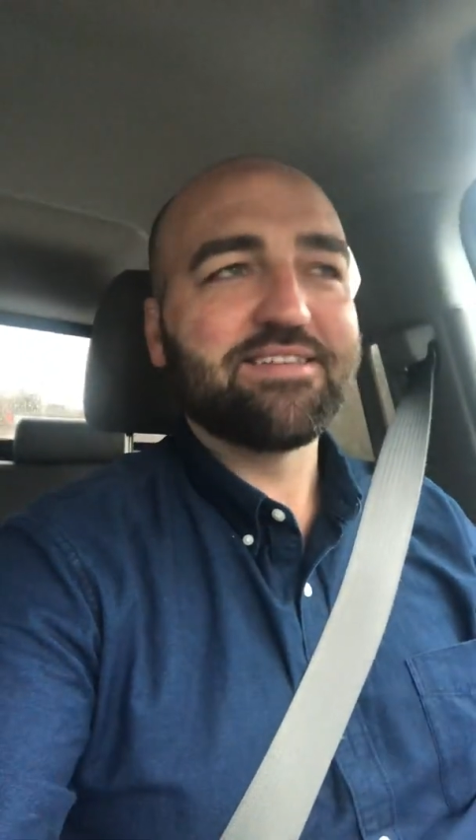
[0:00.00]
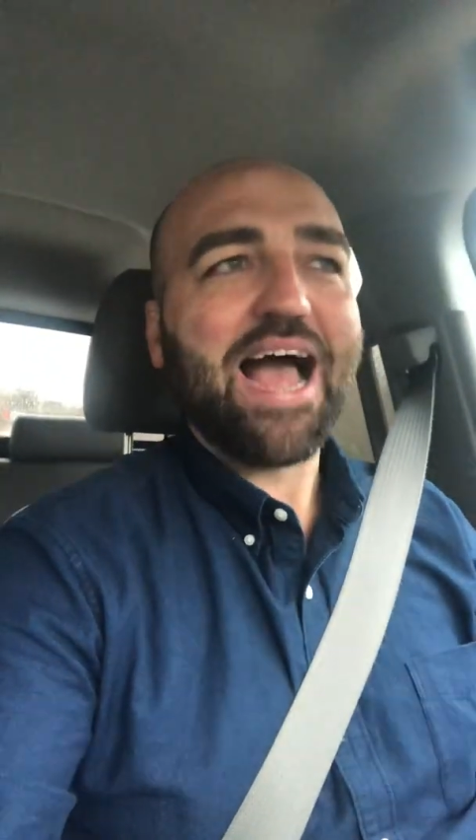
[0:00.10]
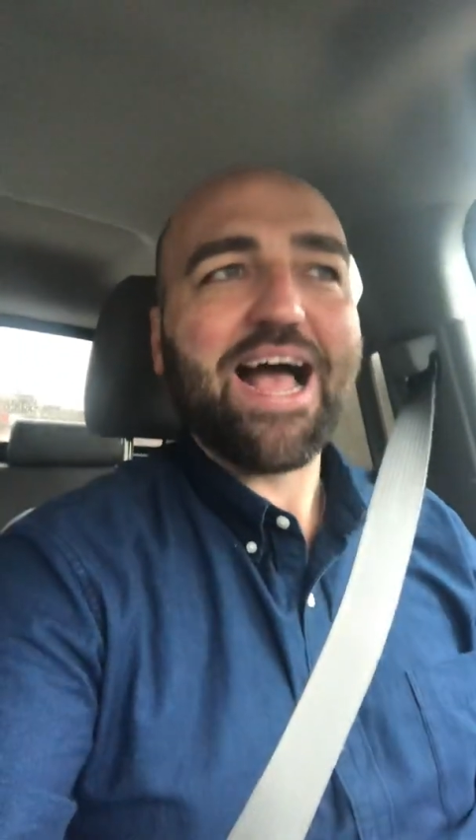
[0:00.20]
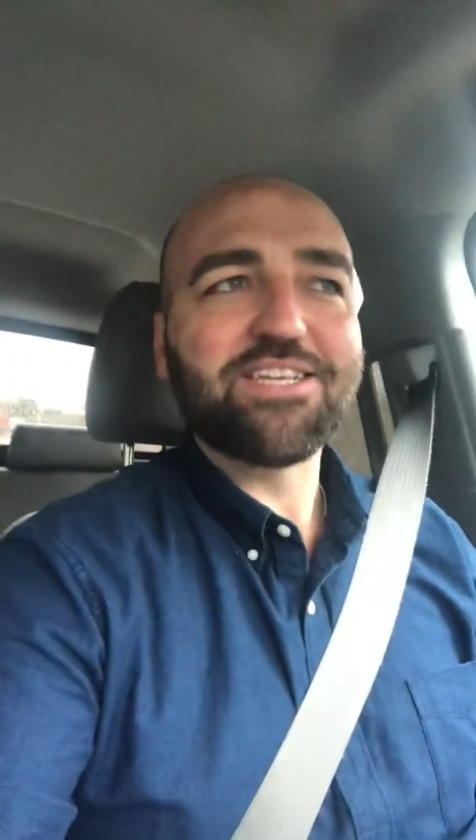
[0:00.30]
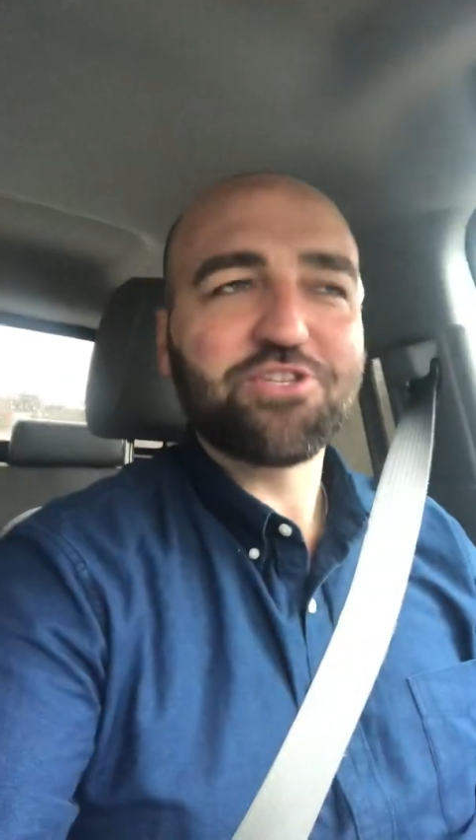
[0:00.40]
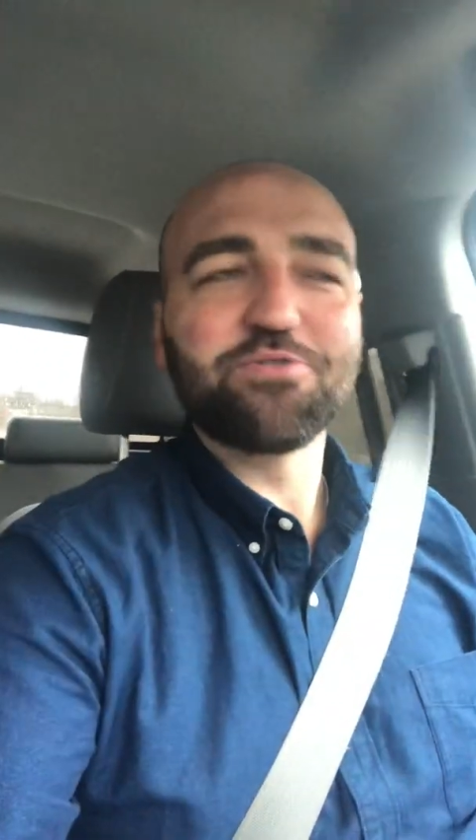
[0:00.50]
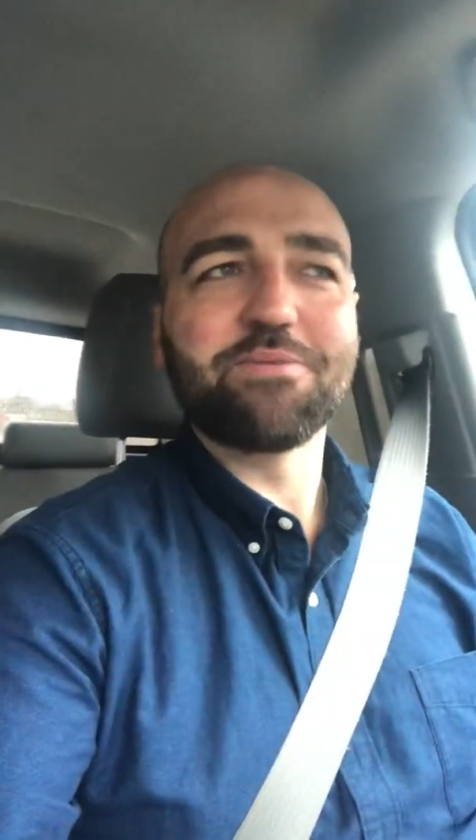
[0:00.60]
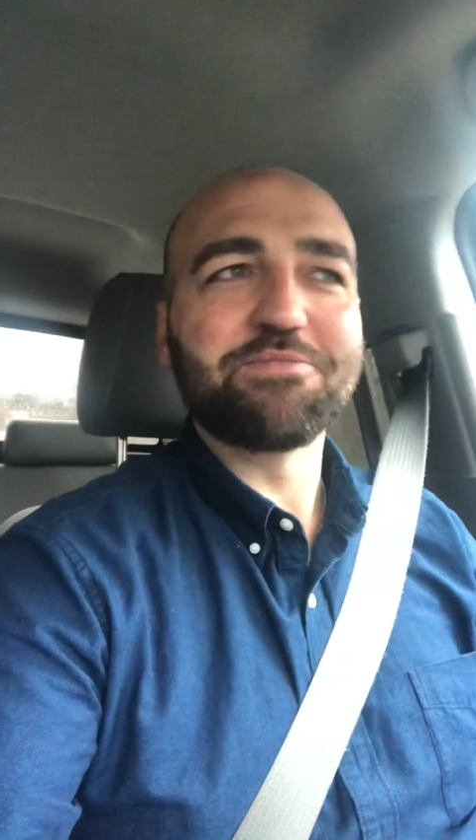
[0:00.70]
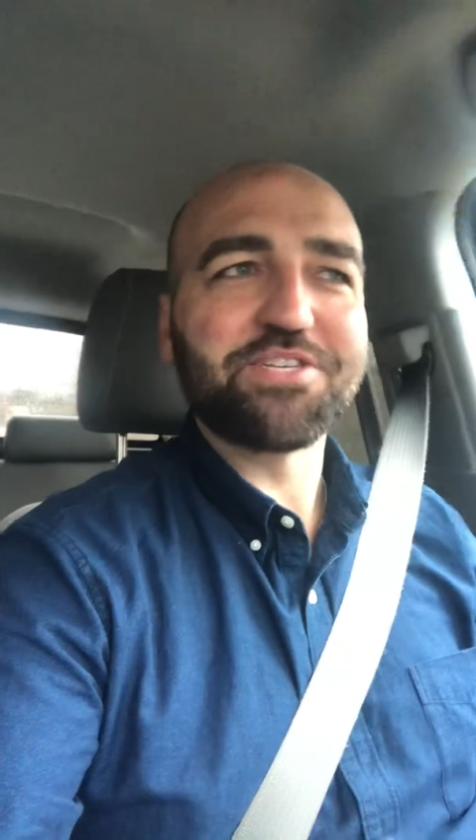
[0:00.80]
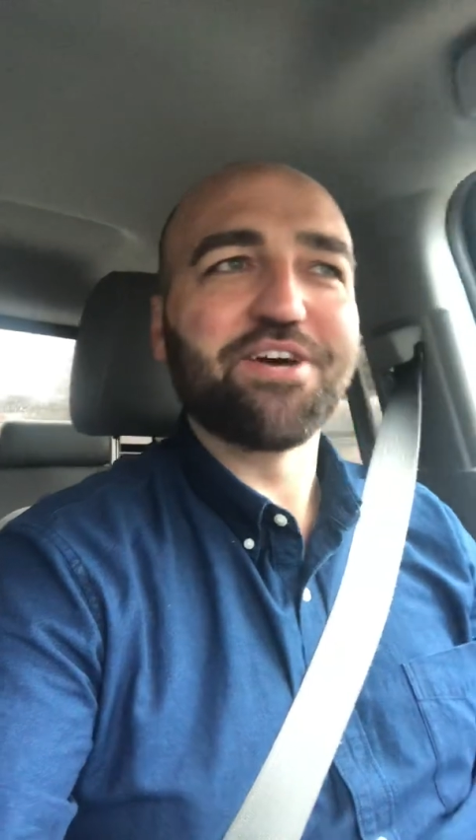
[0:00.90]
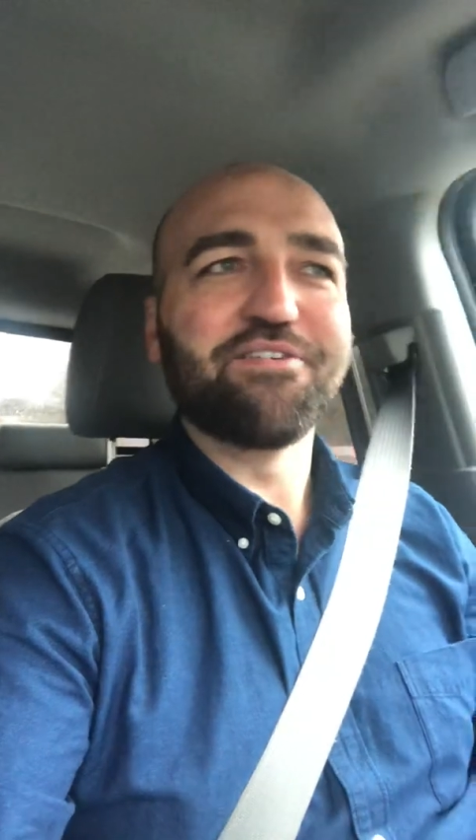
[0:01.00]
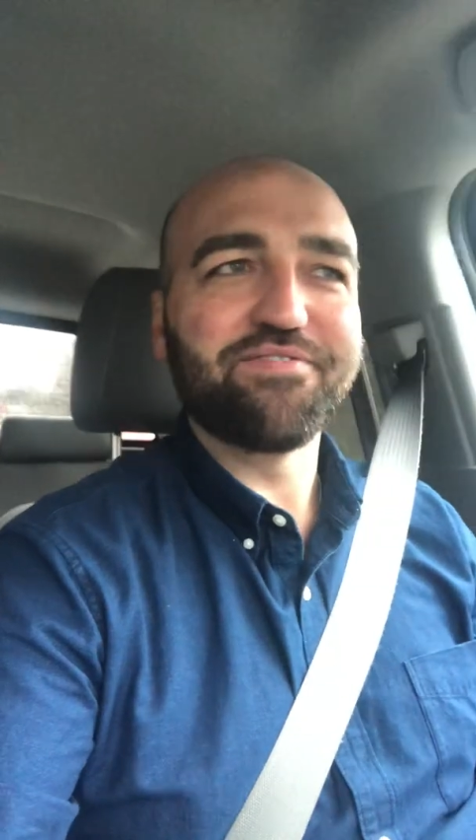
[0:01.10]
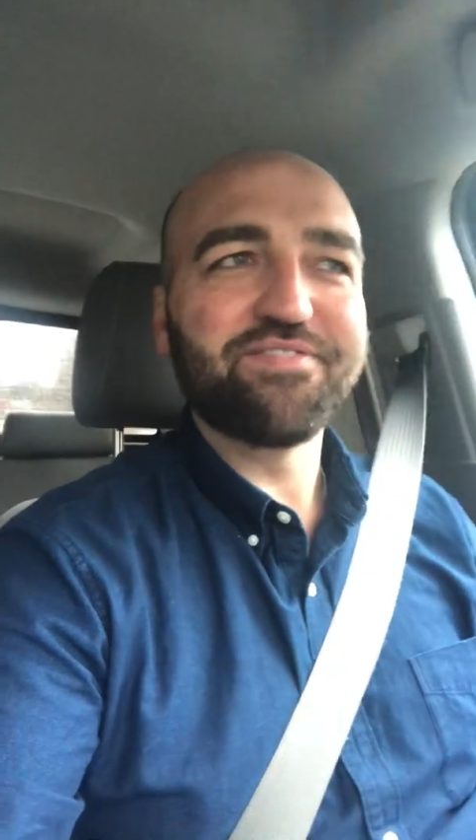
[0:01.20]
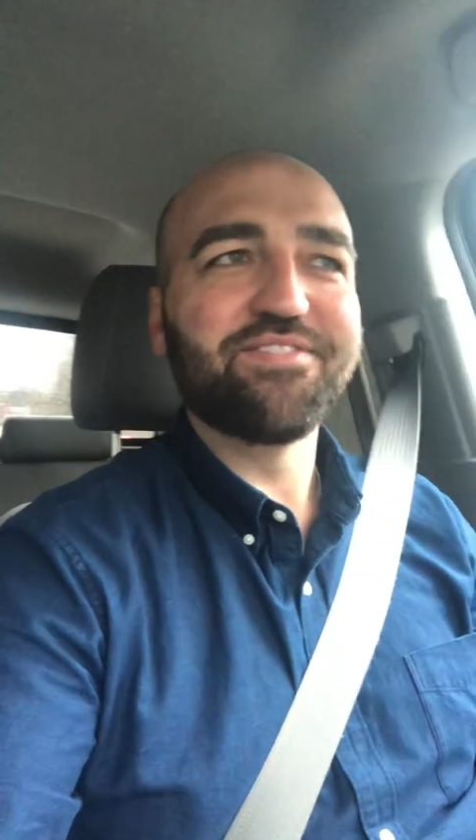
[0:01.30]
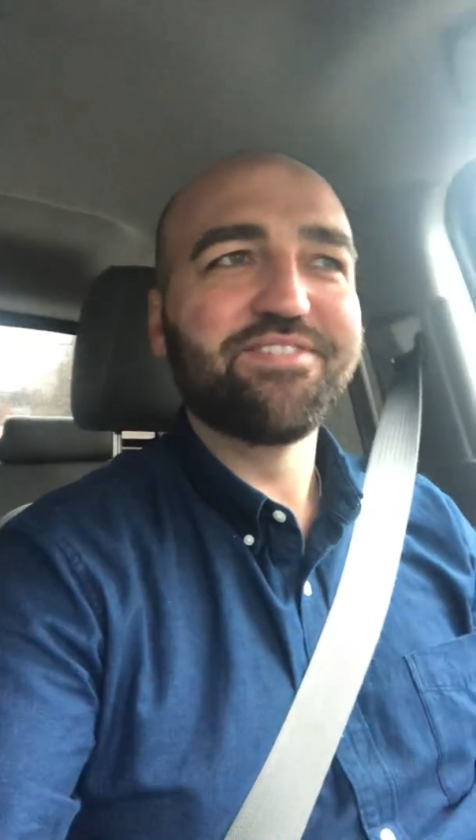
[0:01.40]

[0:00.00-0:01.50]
dies to himself.